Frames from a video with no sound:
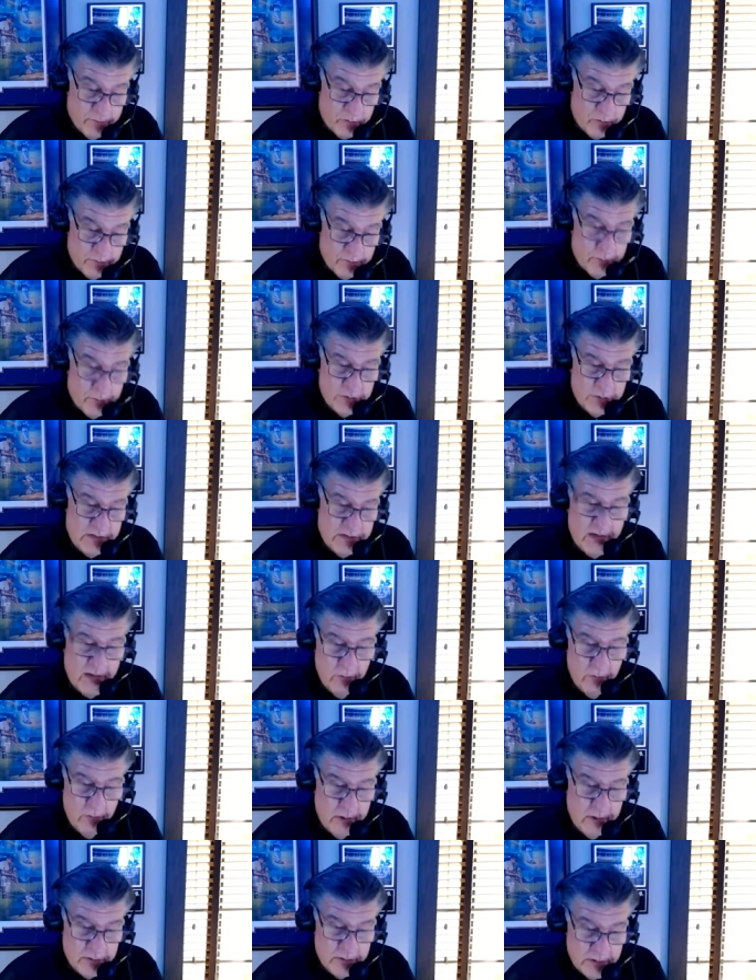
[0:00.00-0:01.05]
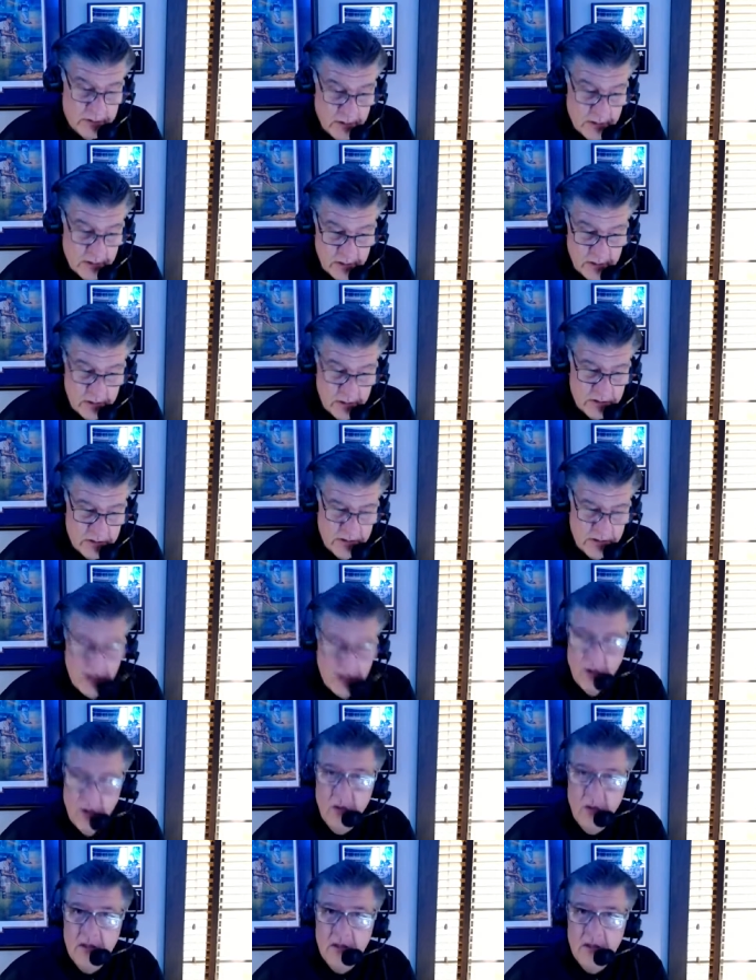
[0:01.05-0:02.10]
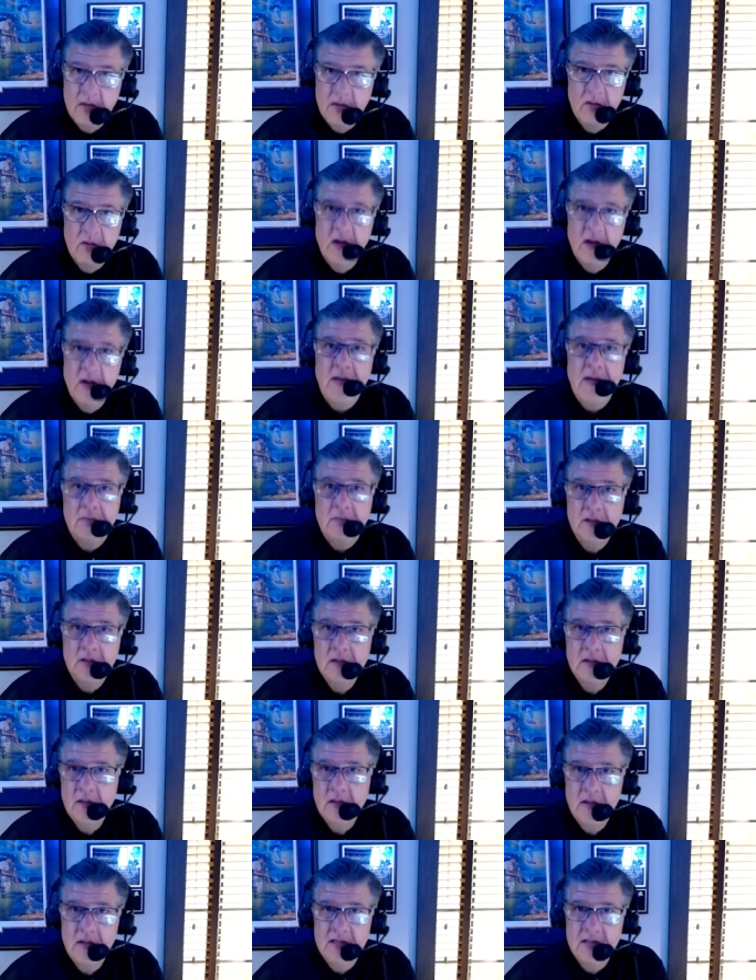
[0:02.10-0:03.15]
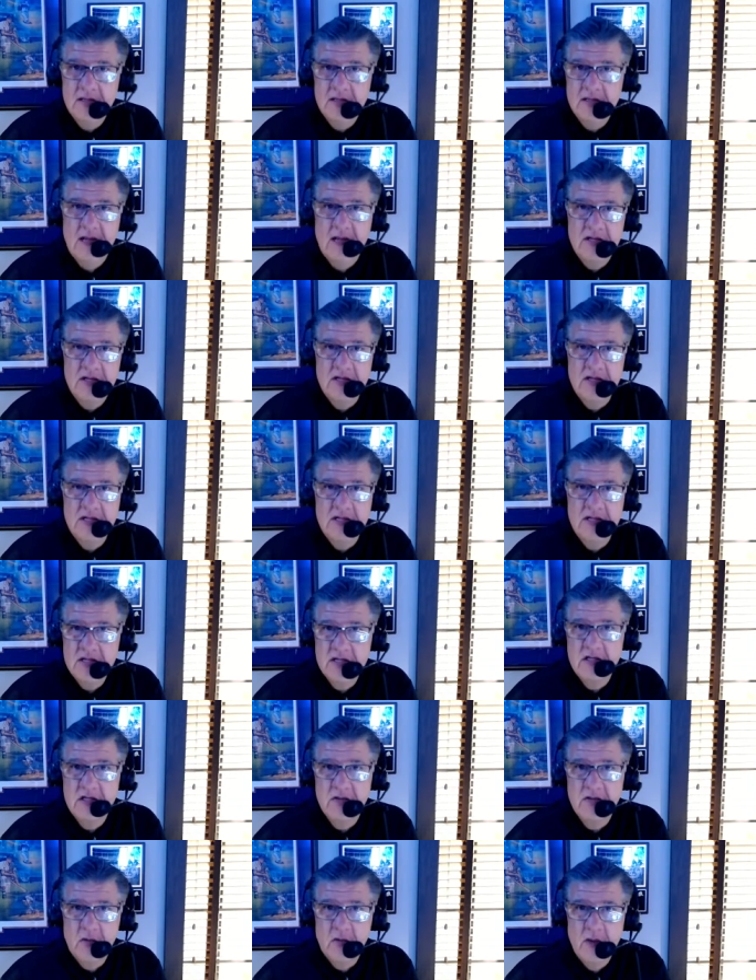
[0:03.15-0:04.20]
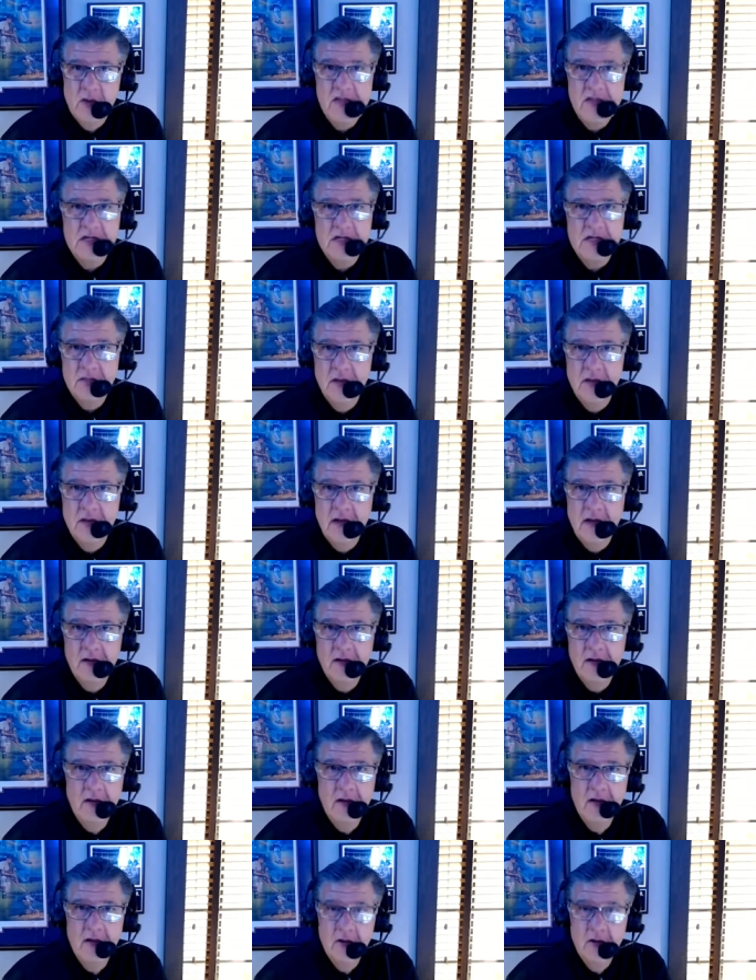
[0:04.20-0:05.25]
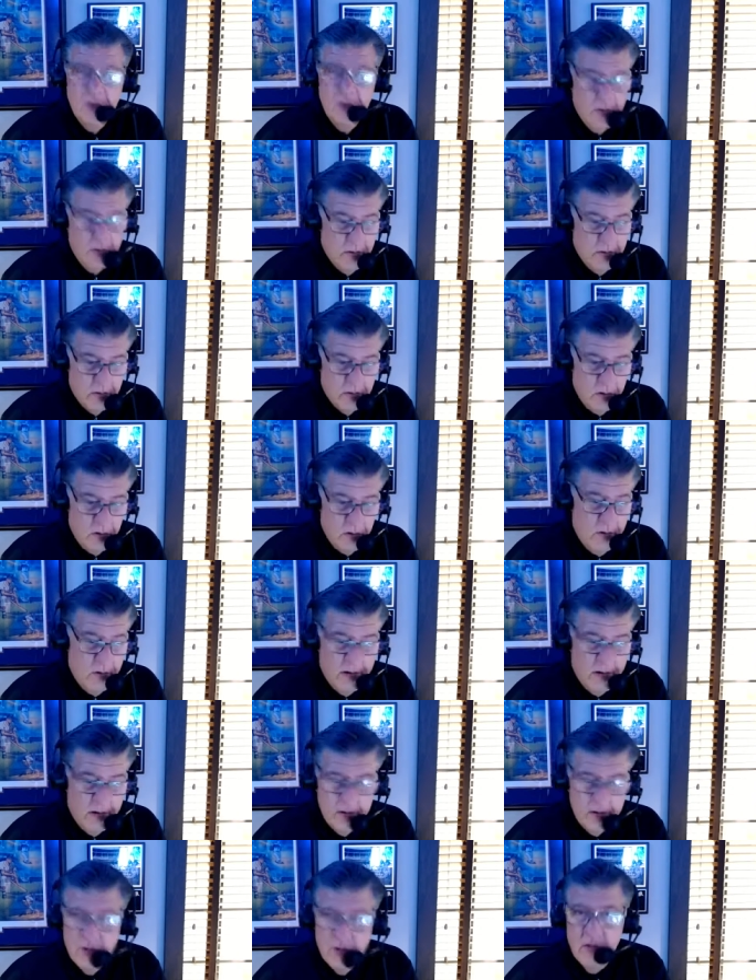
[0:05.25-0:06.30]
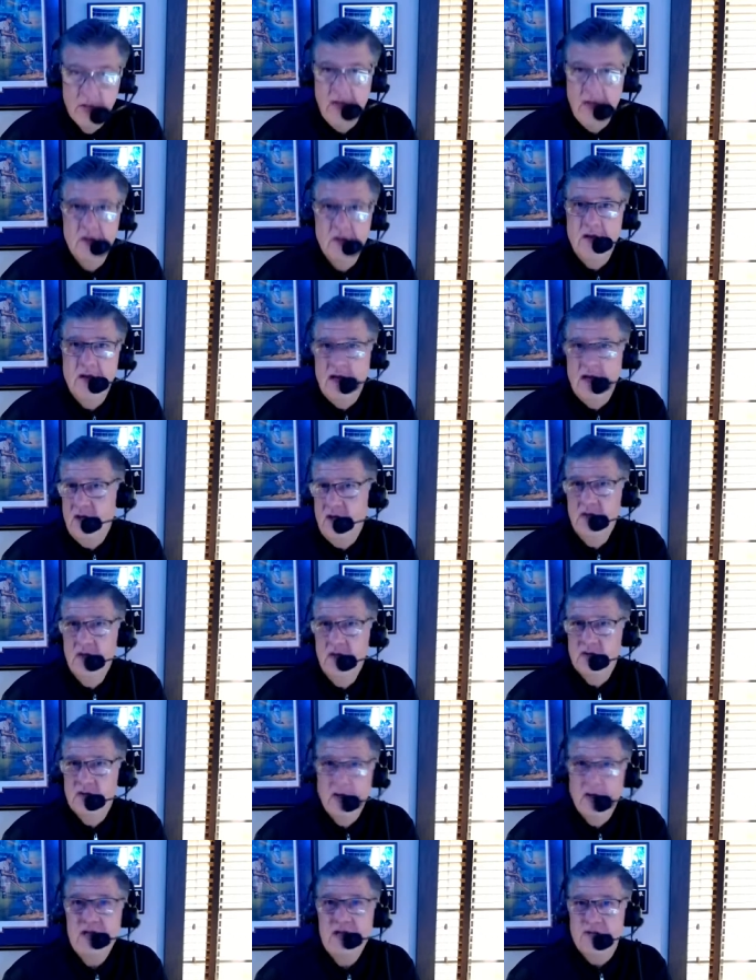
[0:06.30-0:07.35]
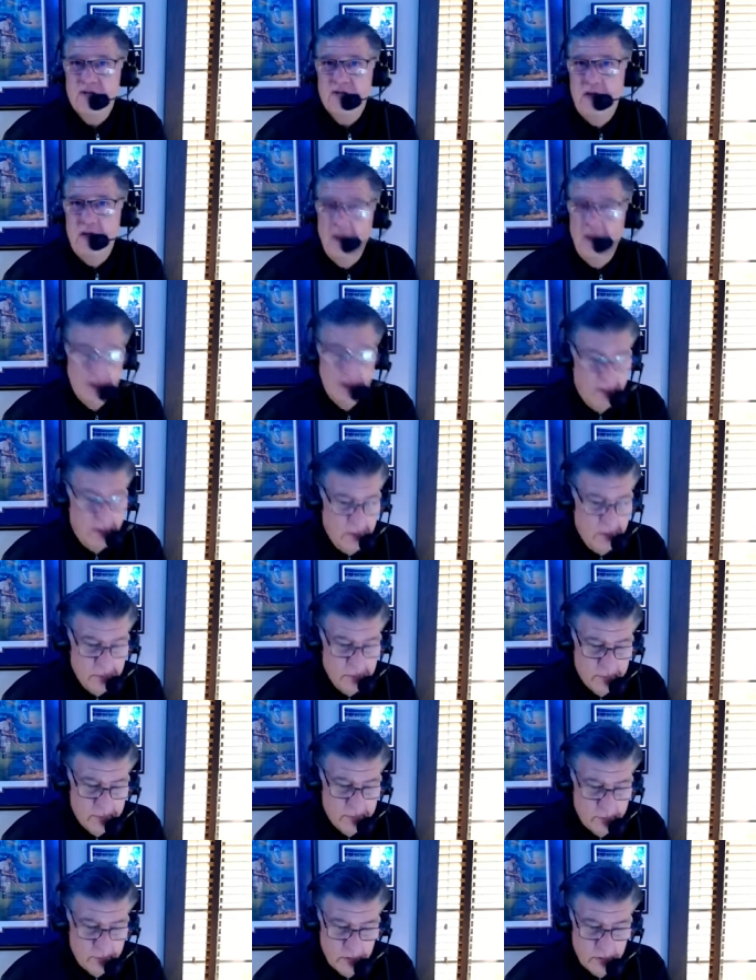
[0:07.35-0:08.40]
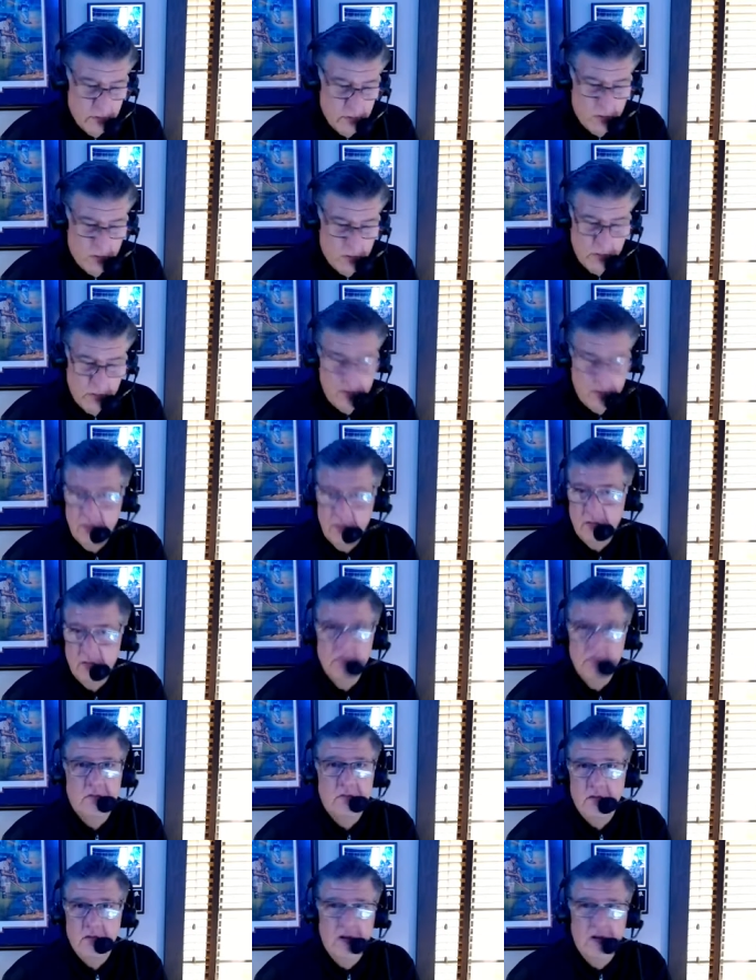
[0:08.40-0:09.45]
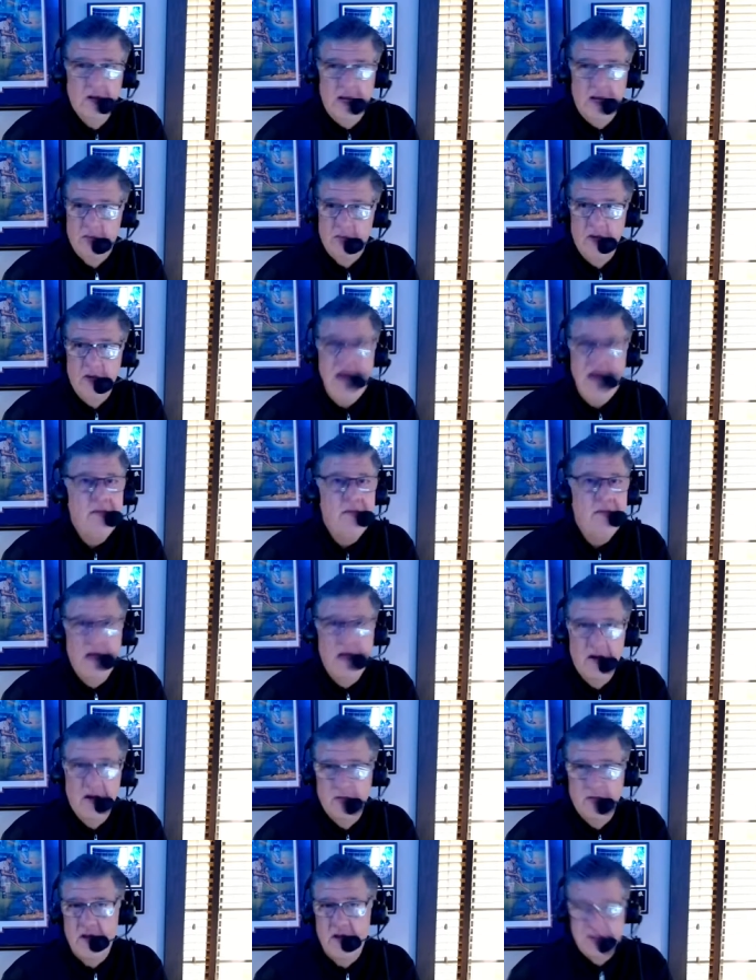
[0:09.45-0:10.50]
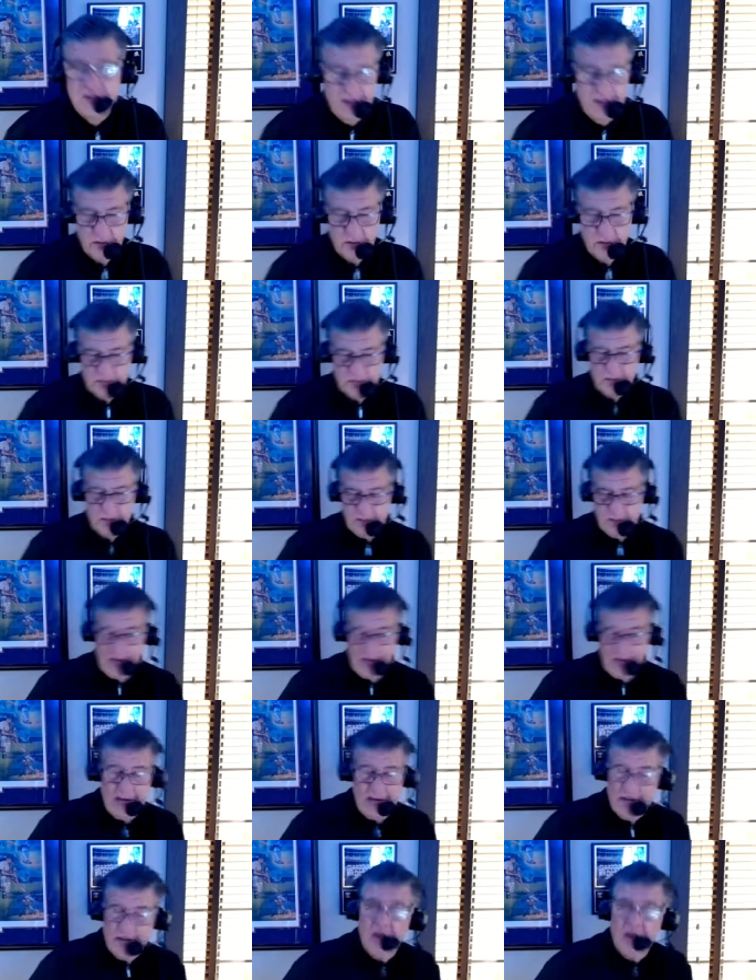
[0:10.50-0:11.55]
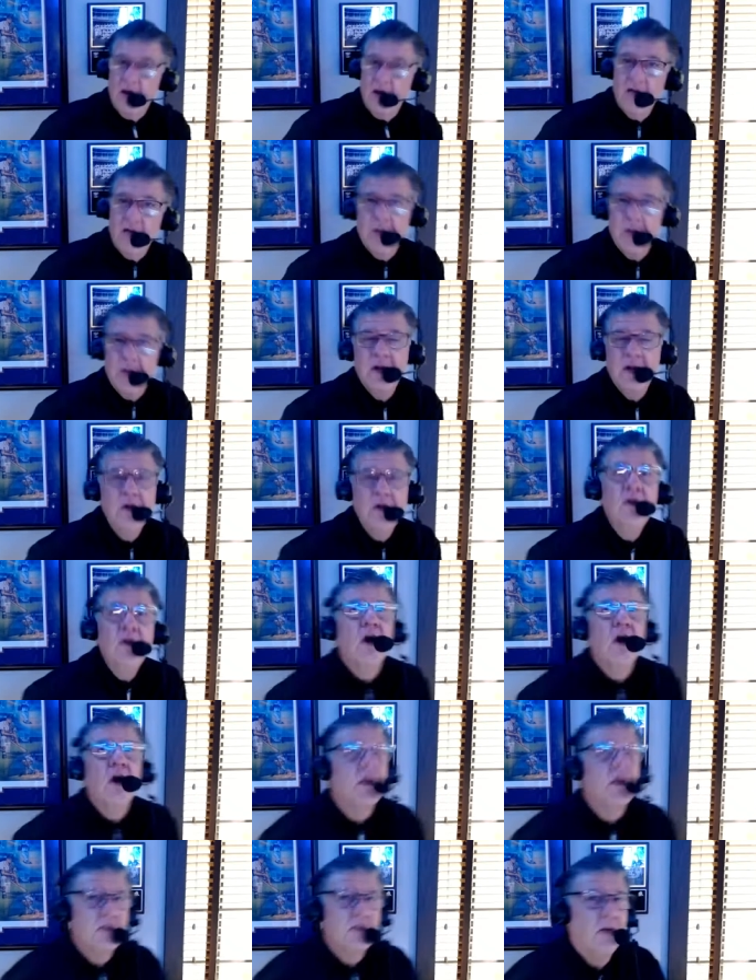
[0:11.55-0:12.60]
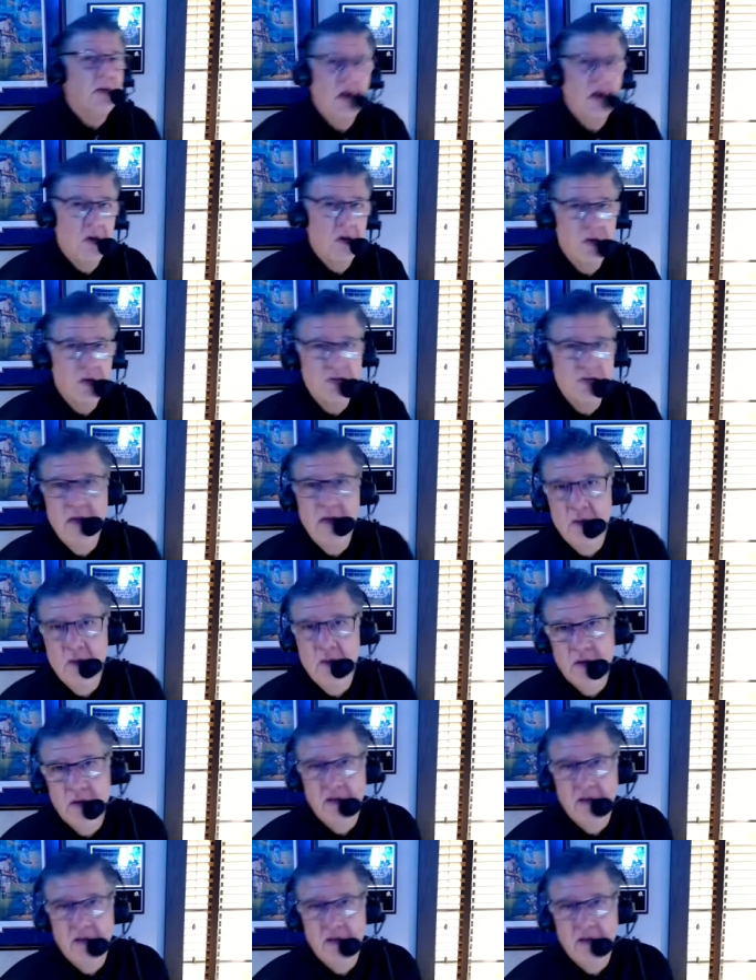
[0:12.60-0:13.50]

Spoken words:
first-time winners." Sean, holy crap. That's a lot of statistics for racing, man. You either like a huge race fan or you're like Rain Man of racing or something. I did not know that, but I knew the Car of Tomorrow was met with a